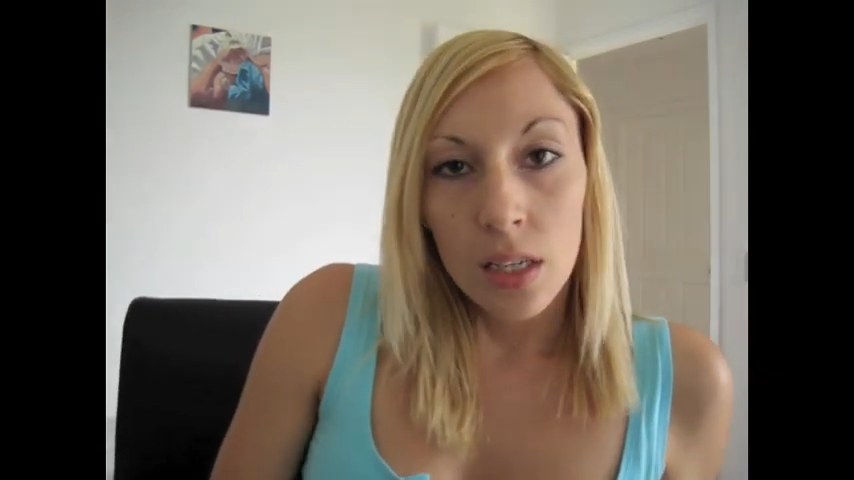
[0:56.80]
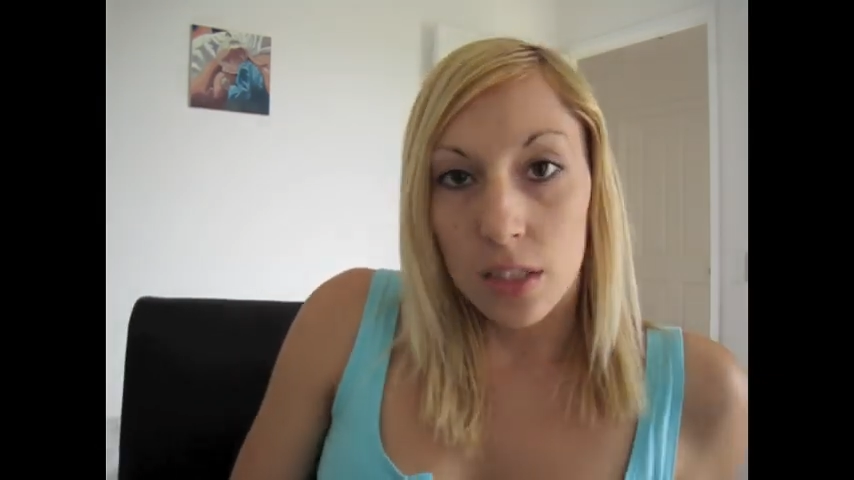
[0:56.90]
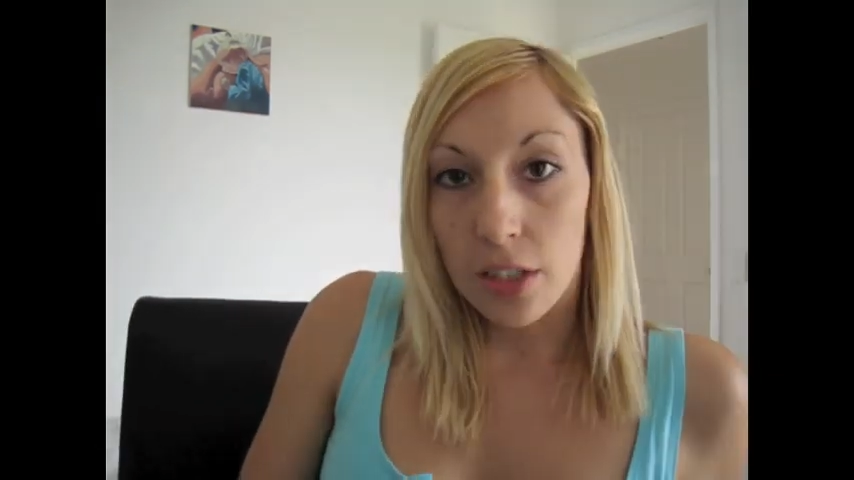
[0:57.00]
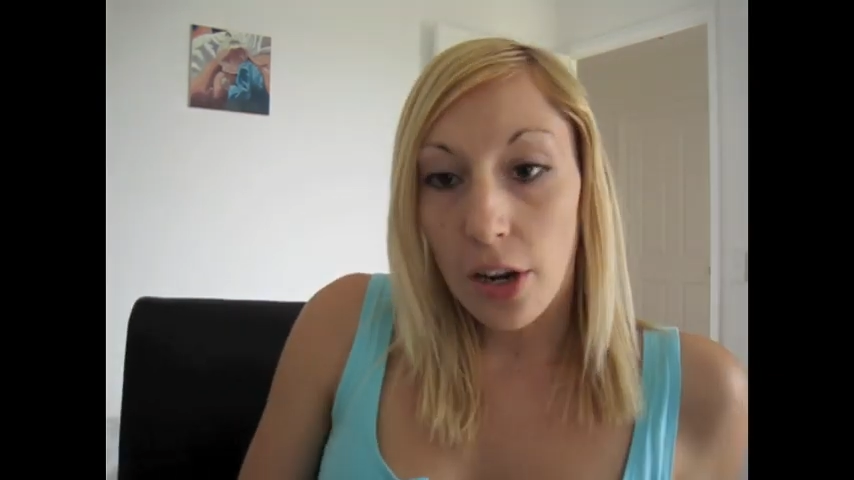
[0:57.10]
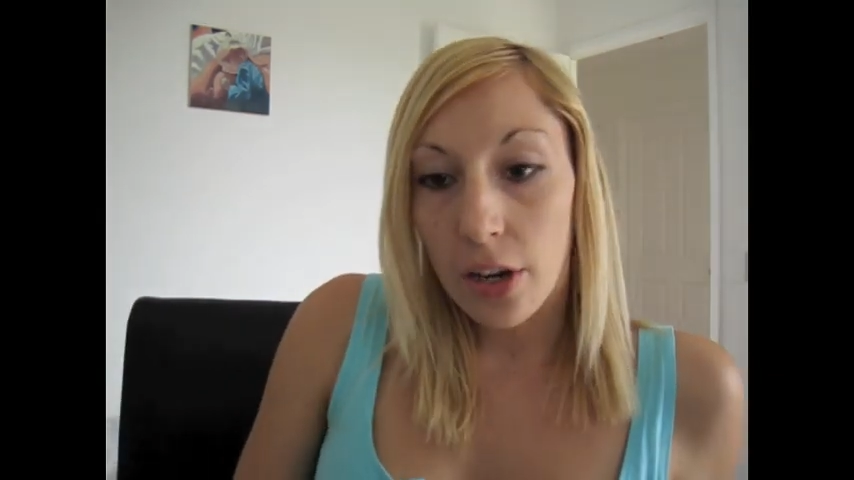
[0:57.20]

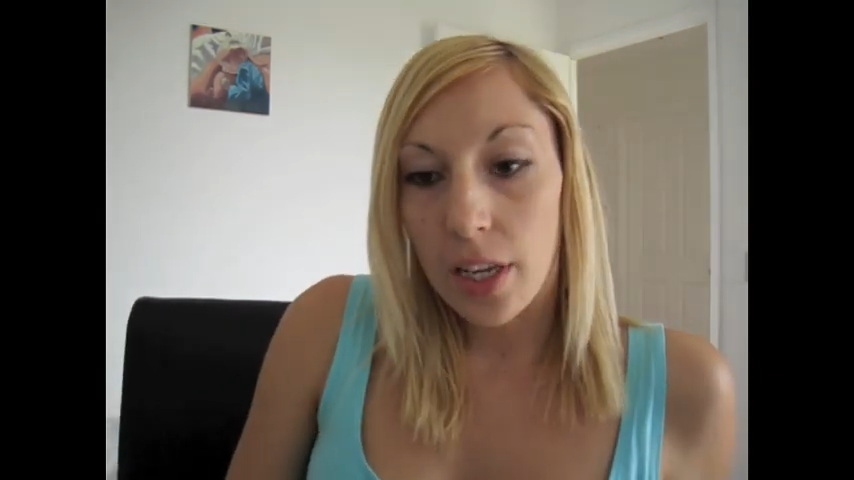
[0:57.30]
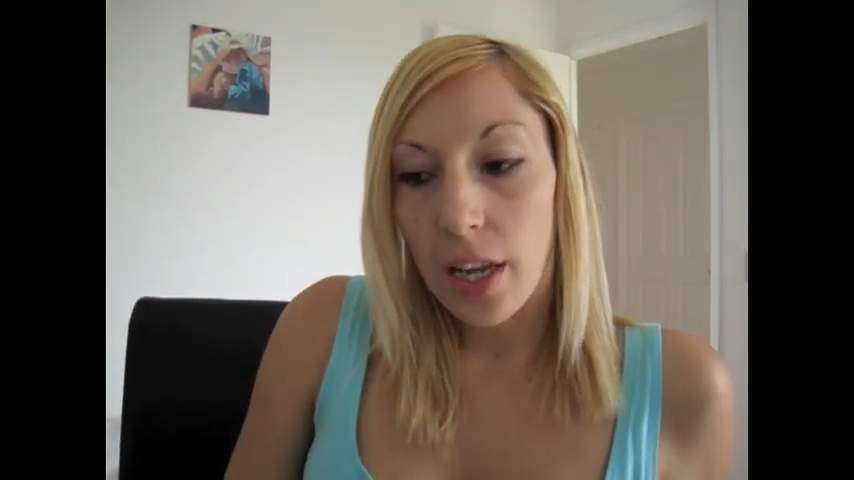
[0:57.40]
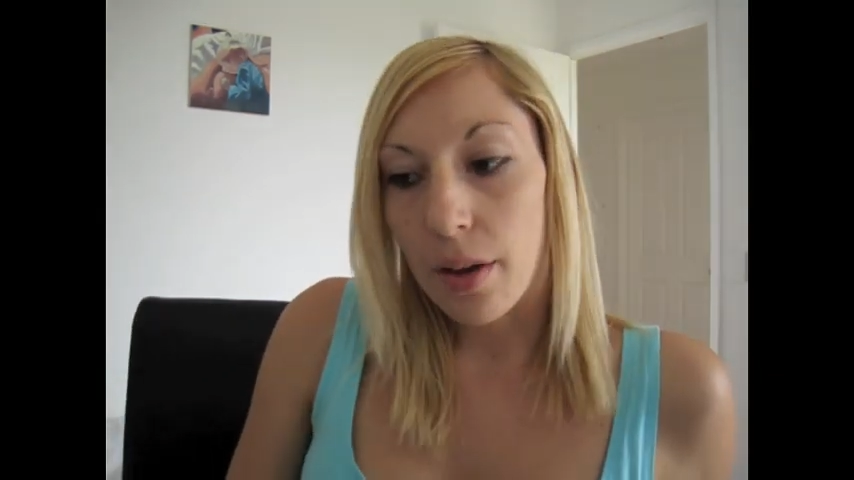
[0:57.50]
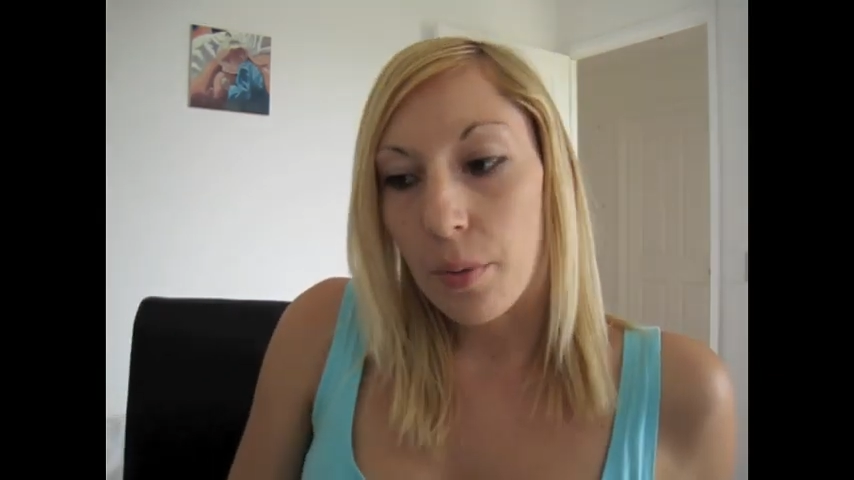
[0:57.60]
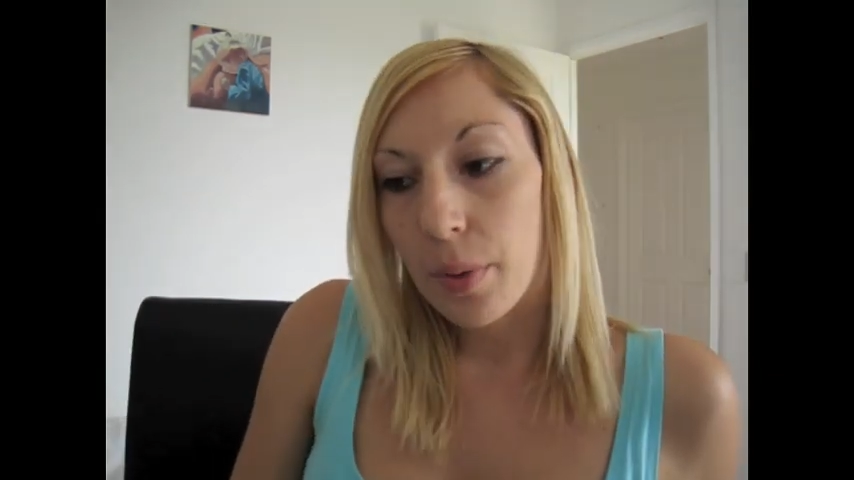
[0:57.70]
So
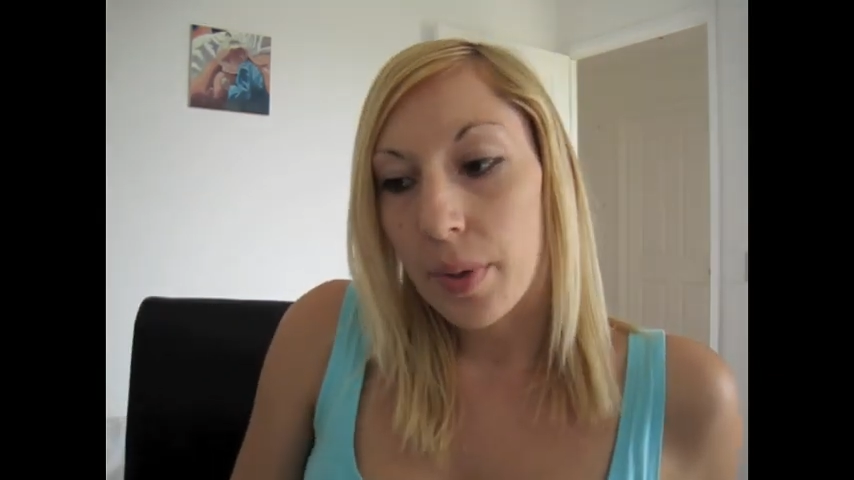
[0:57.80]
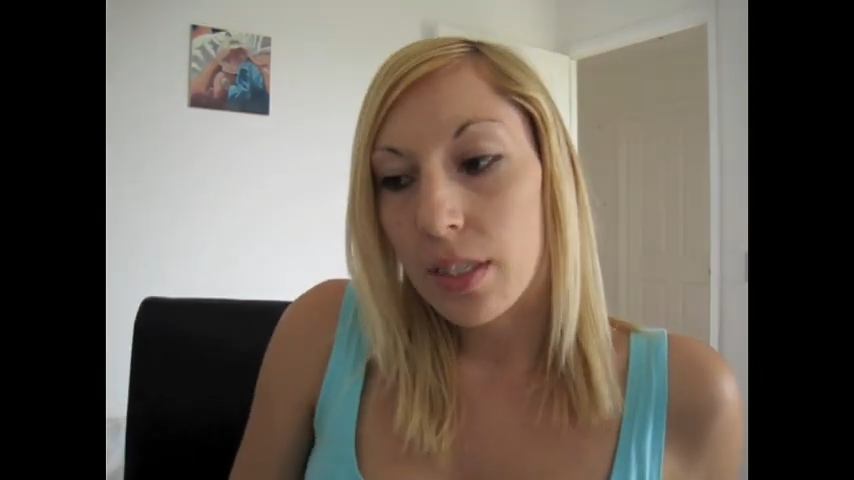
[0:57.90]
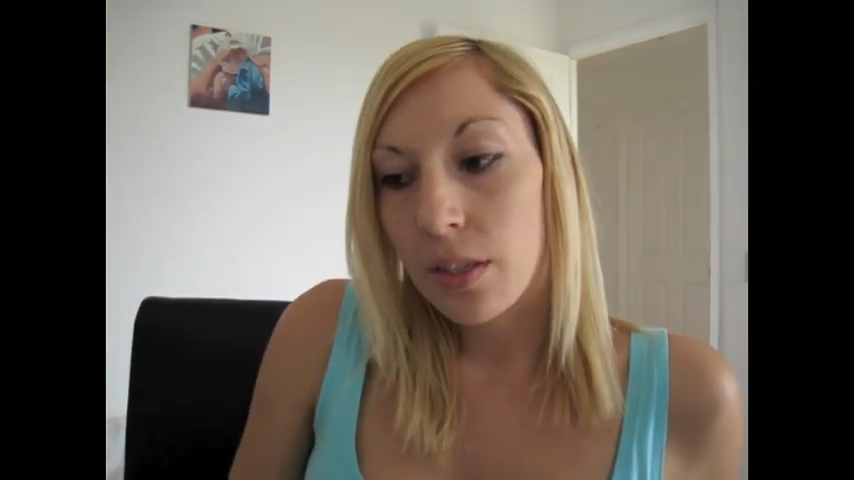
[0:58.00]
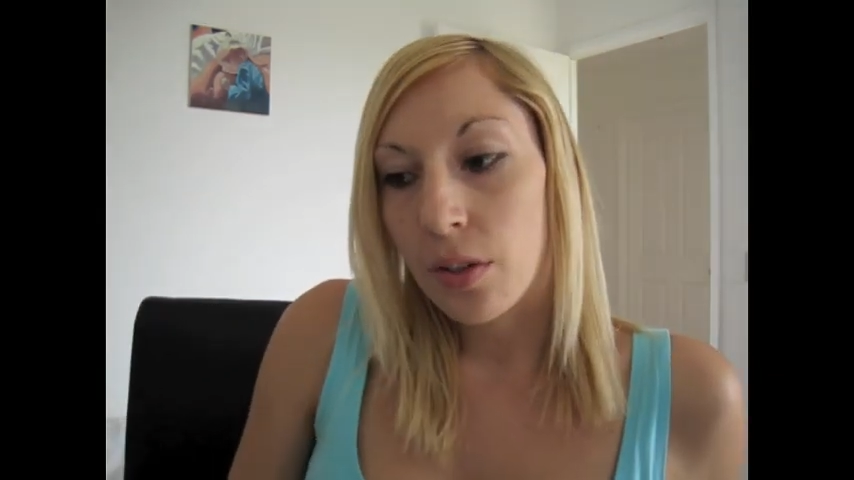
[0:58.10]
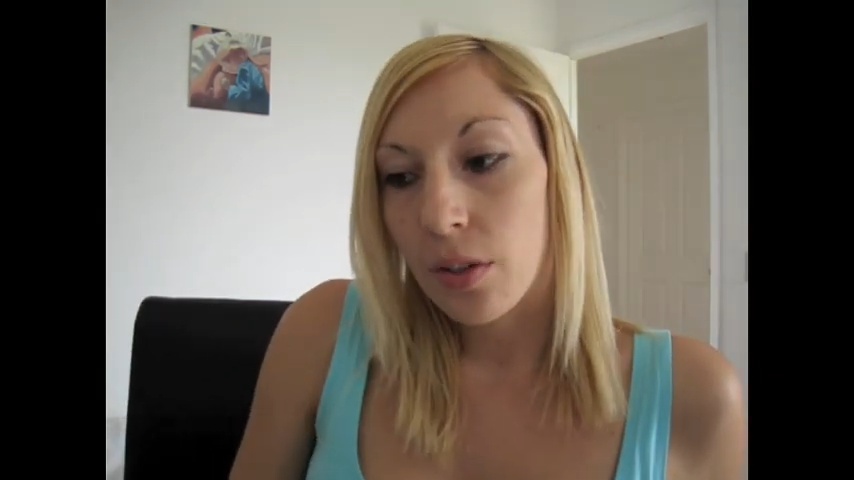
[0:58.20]
yeah, we went
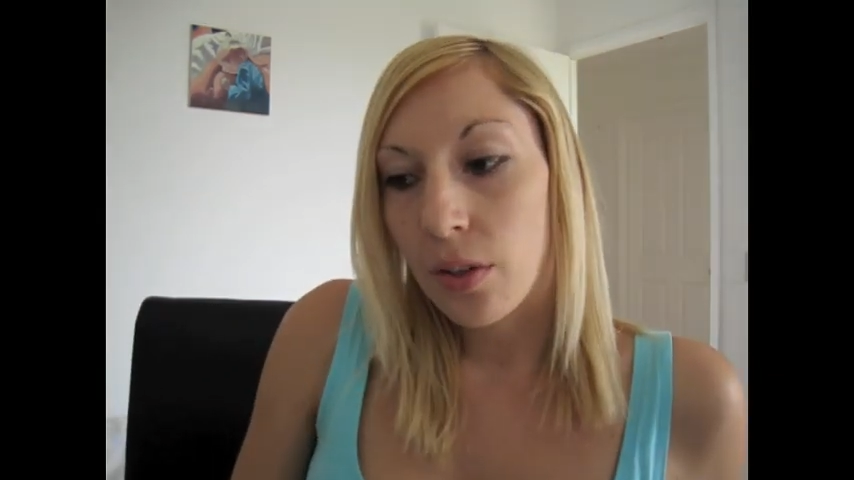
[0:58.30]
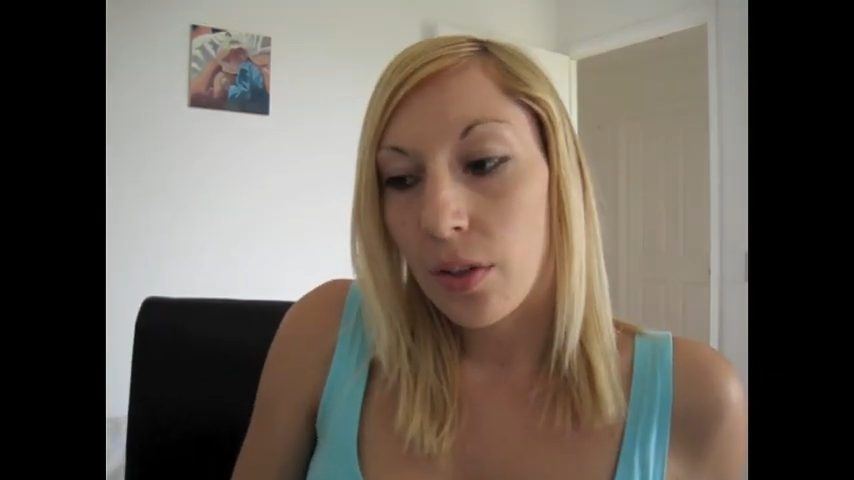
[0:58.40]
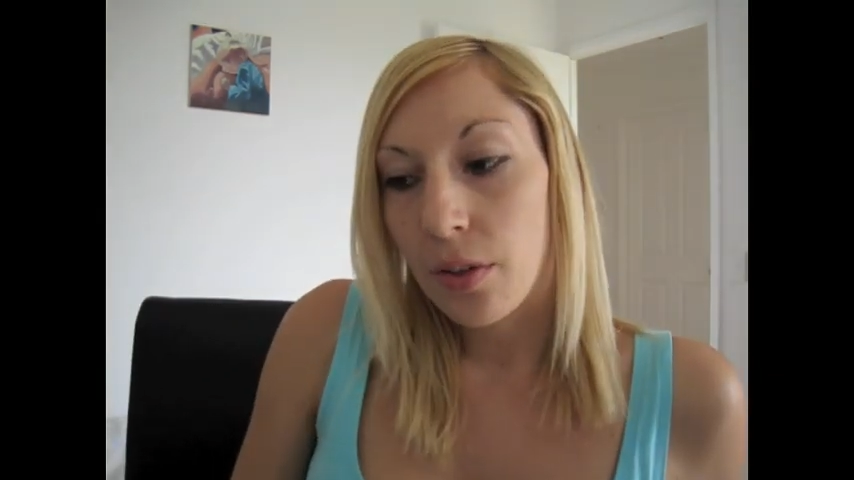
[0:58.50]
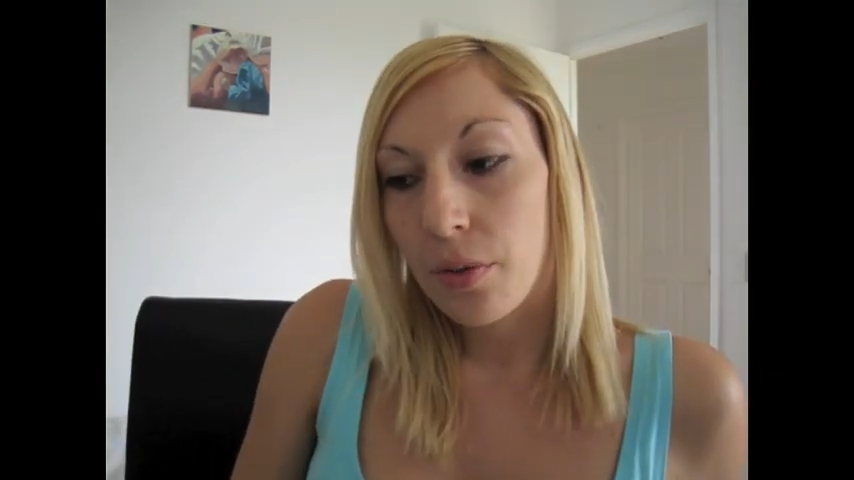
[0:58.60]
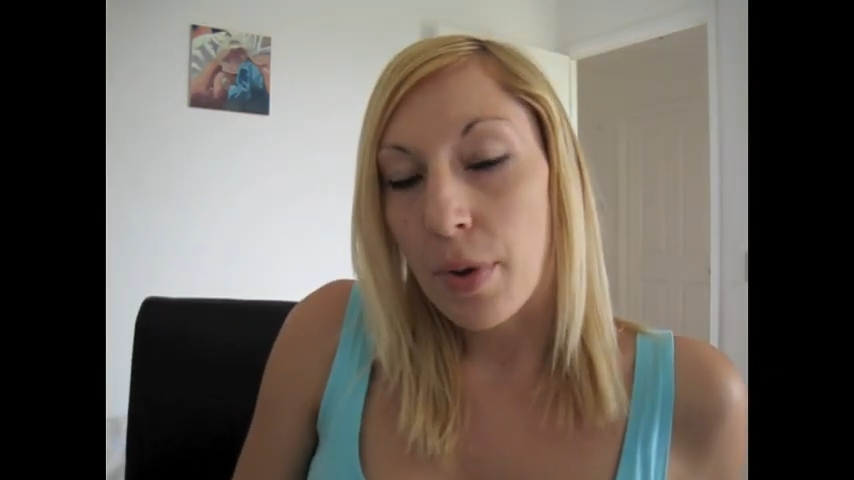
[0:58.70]
to